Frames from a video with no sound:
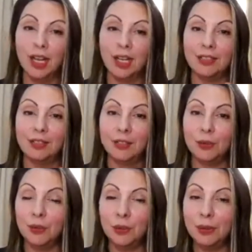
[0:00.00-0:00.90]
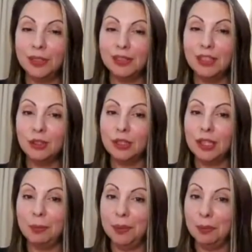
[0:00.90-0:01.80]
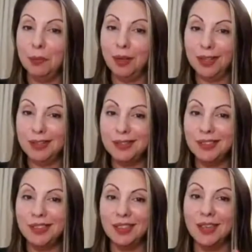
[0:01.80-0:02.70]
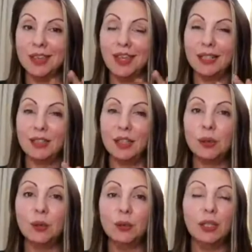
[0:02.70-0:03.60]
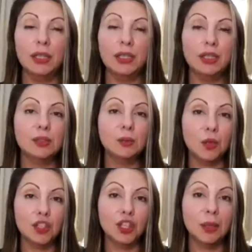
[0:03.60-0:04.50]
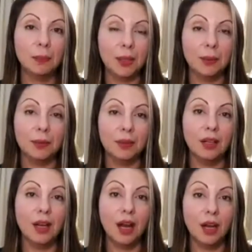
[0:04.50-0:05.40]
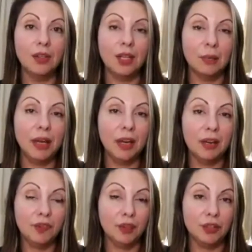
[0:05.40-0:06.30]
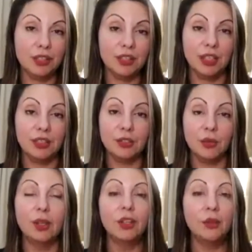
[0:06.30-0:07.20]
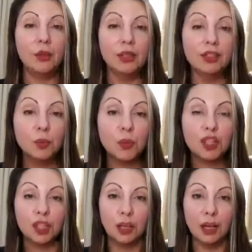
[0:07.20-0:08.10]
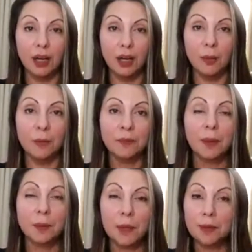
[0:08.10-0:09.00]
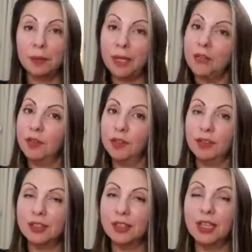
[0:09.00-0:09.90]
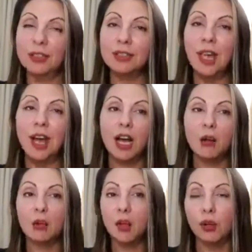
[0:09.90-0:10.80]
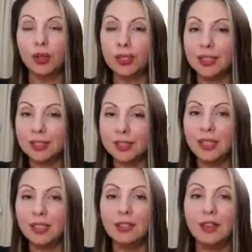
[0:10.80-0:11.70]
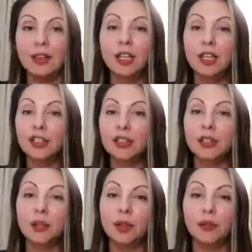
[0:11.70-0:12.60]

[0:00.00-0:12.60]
And you always need to keep in mind that Google is watching people, how they behave on your site. So Google is watching how people behave on your site, how long they stay there. So,